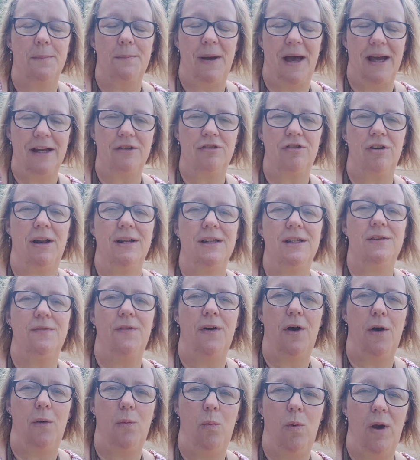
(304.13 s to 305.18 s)
a bank
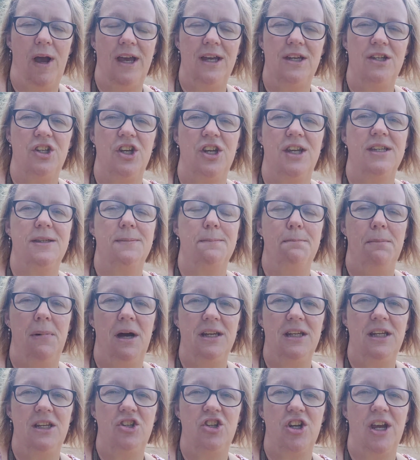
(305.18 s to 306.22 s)
transfer, wages,
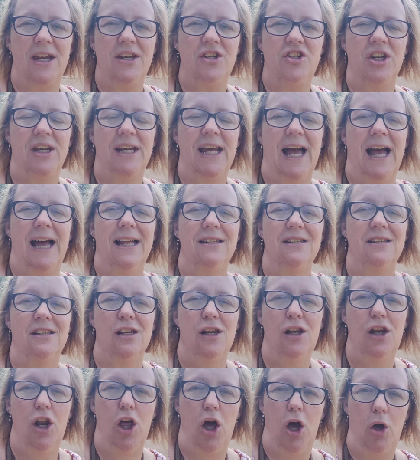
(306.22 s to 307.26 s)
money changing hands,
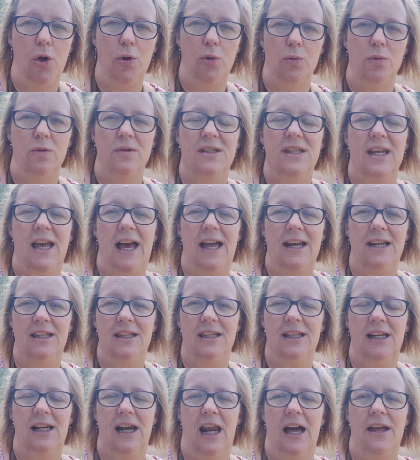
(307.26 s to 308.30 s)
loans,
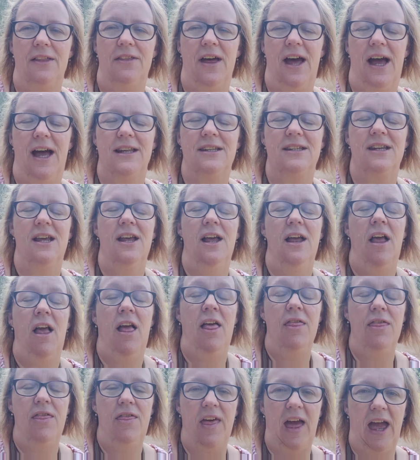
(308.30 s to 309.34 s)
anything like that,
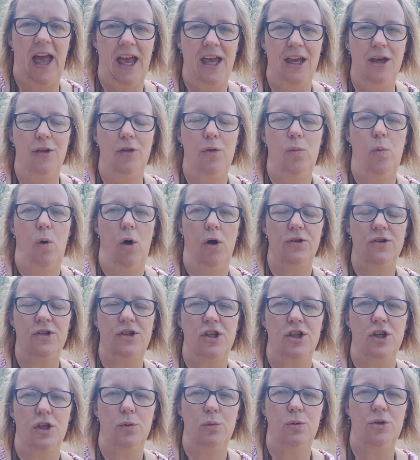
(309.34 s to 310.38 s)
they are the ones
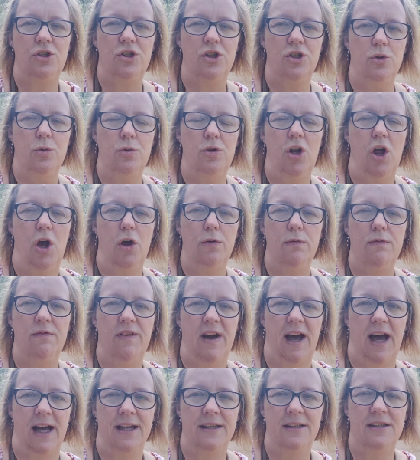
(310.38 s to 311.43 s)
that you would do no
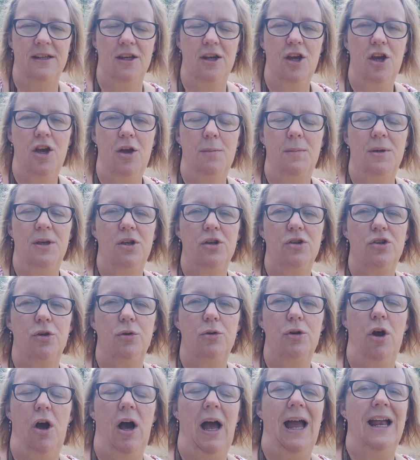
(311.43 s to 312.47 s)
VAT, because you're
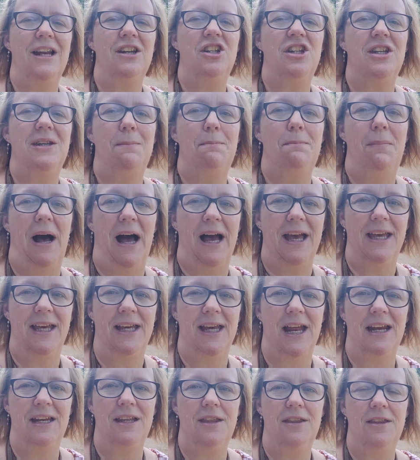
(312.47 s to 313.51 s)
not actually
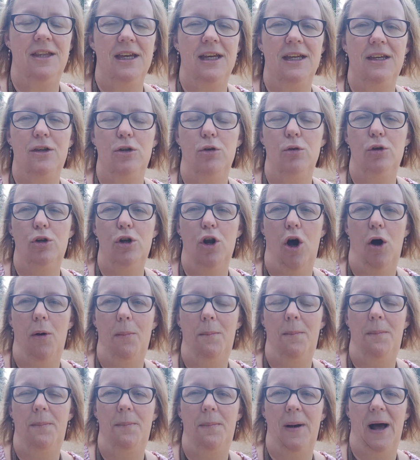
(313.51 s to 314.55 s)
buying anything, you're not
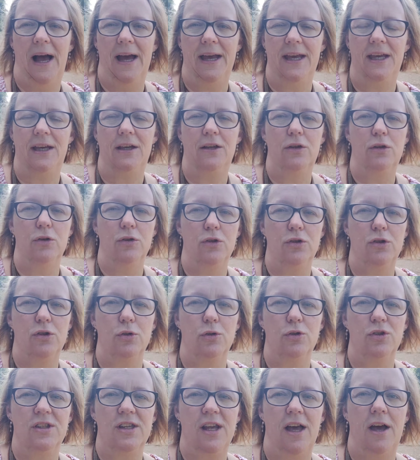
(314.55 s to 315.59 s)
buying goods
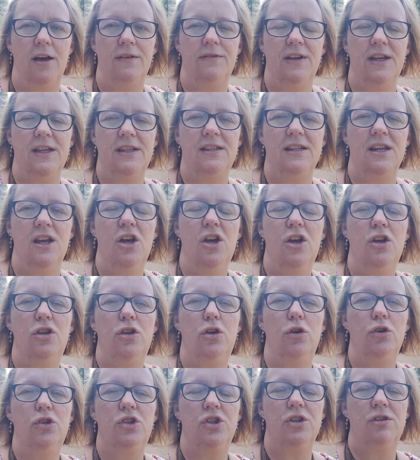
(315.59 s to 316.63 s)
or service,
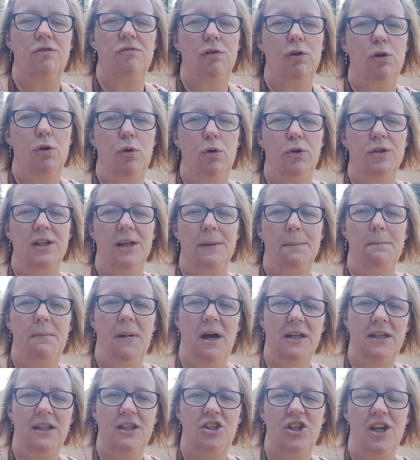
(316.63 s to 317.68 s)
you're just recording
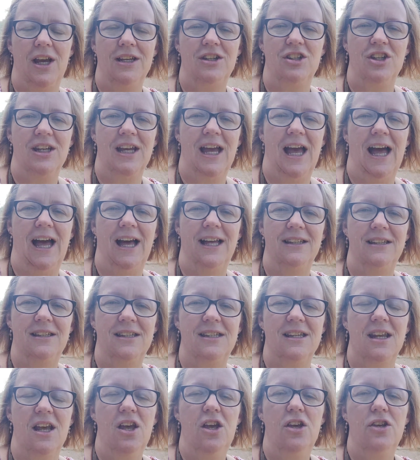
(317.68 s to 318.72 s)
money changing
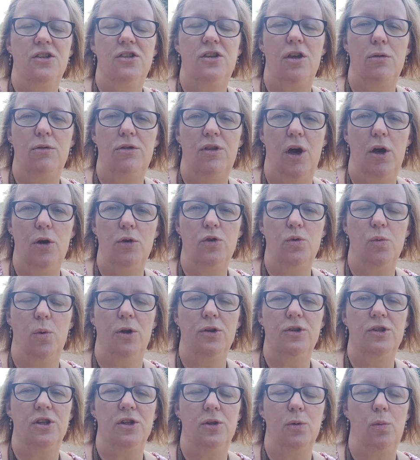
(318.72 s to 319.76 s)
hands. So those
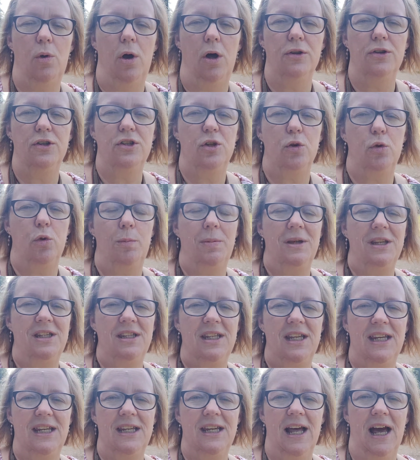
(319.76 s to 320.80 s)
ones are the ones that would be
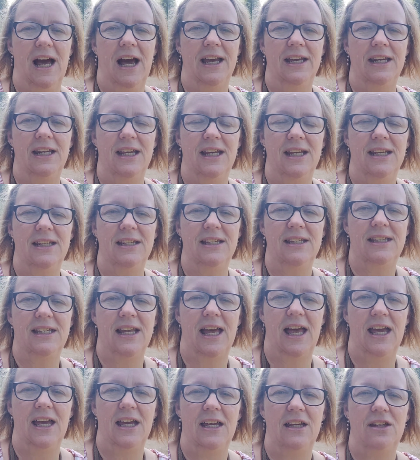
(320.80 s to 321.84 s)
T9 in
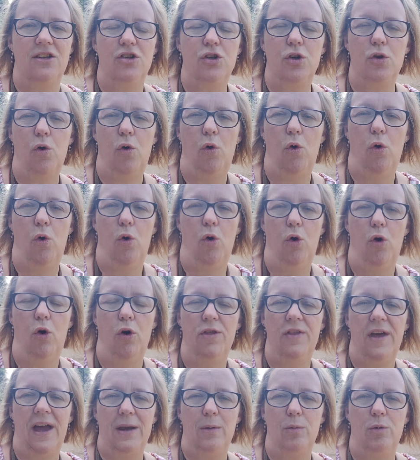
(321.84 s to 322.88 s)
Sage, or
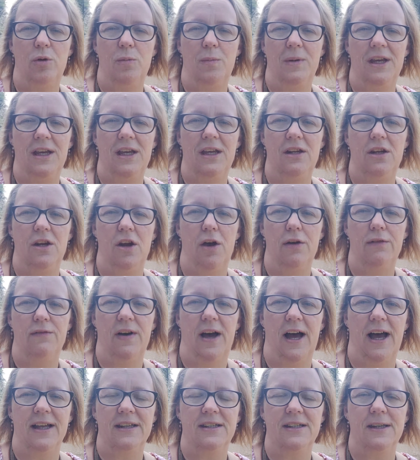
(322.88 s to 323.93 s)
they would be no
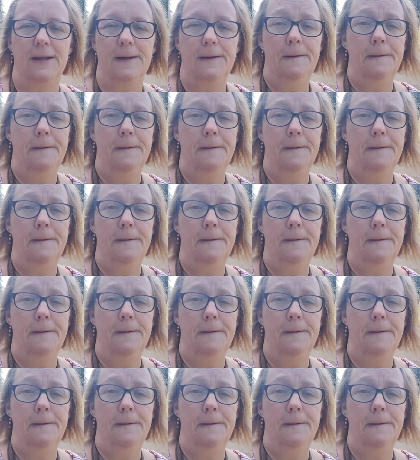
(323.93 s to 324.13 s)
VAT.